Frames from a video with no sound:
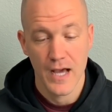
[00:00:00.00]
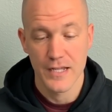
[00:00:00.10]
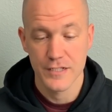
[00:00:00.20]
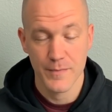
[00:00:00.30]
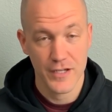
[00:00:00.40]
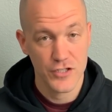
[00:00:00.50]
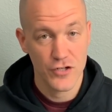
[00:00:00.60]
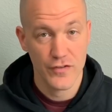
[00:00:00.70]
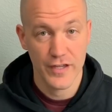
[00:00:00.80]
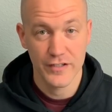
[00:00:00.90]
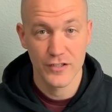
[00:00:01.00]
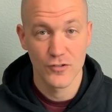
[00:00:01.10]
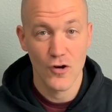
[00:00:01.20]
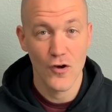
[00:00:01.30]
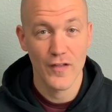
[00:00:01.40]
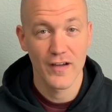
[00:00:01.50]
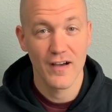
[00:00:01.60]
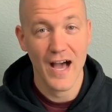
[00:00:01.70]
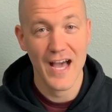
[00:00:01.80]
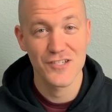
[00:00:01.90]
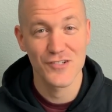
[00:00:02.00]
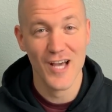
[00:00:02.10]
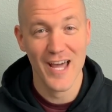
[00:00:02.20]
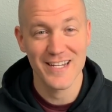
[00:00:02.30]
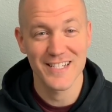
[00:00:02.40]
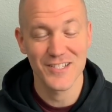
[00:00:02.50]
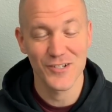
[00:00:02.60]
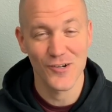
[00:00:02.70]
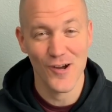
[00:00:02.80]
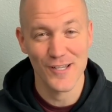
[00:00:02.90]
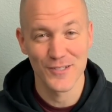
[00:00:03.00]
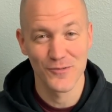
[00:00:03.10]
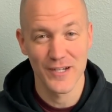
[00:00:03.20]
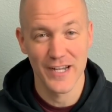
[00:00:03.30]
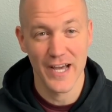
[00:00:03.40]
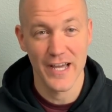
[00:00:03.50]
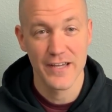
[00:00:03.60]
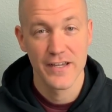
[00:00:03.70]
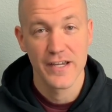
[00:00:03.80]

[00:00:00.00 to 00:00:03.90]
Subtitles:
just making sure that, all the I's are dotted, T's are crossed, and whatnot.